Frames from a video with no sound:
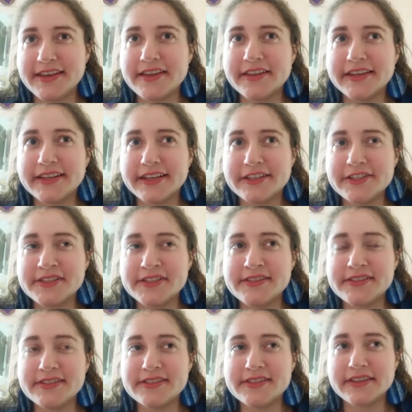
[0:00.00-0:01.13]

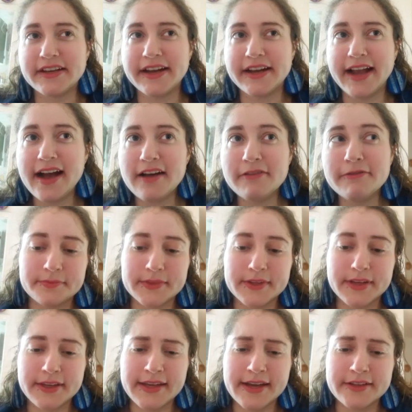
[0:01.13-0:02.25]
connections that I have,
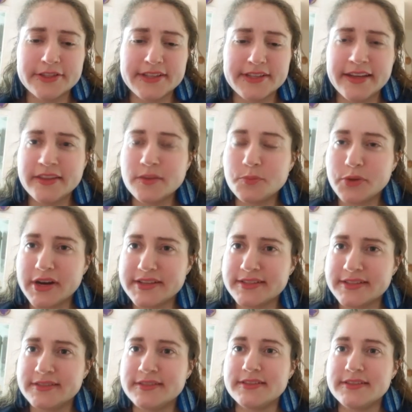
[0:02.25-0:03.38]
and just staying in the
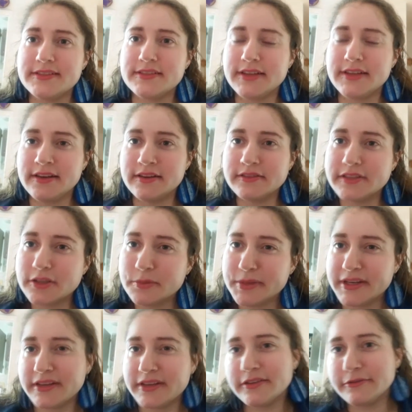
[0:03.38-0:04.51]
present and a little
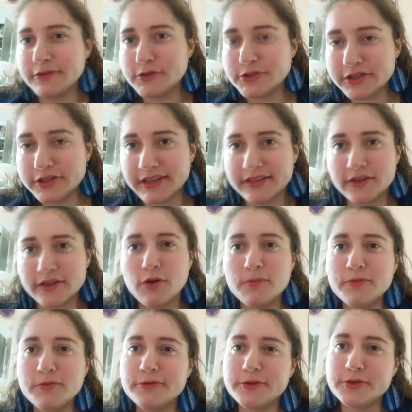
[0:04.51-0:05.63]
bit in the future, like the
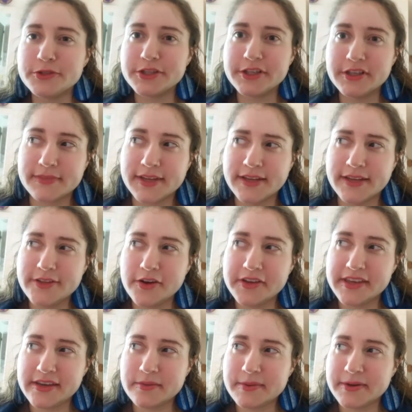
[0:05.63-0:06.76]
hopeful future, and
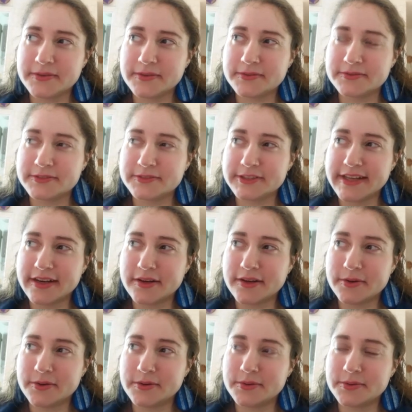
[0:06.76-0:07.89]
talking about just
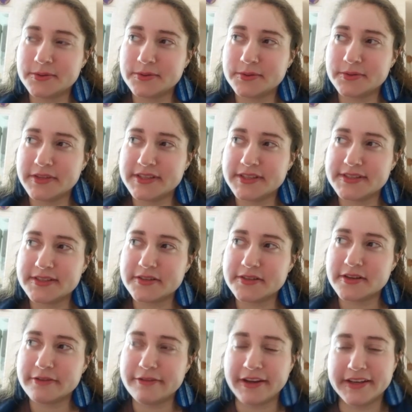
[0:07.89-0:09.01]
how this is
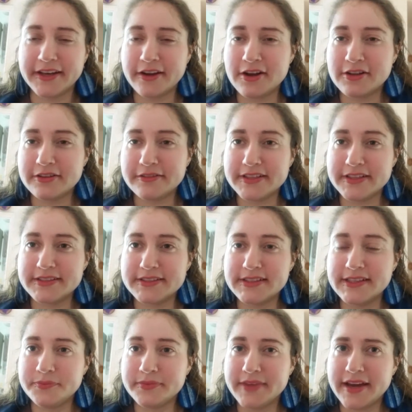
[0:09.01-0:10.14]
affecting all of us.
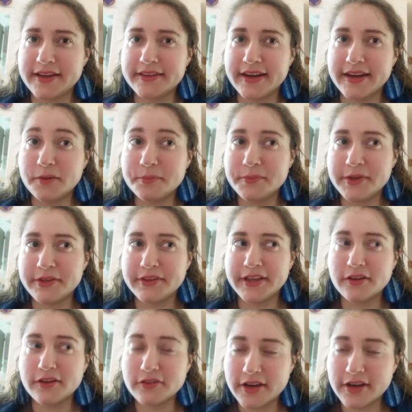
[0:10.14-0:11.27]
That helped me like
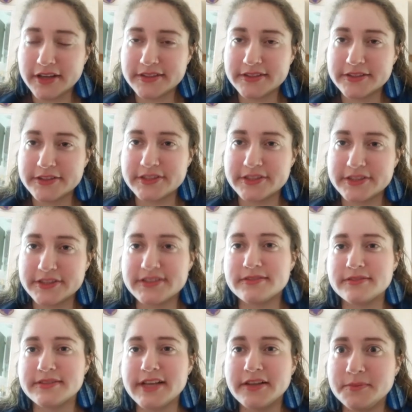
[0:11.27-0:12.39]
a lot. Just
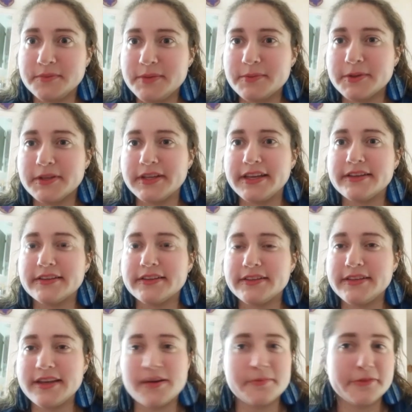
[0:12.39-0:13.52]
telling people like,
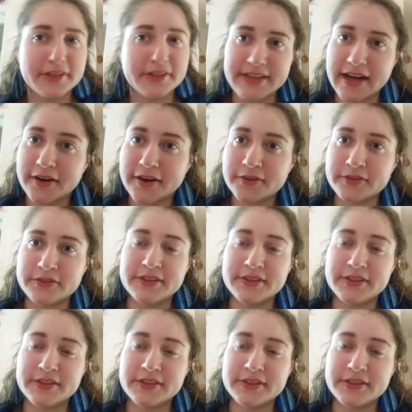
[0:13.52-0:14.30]
yeah, I'm feeling down,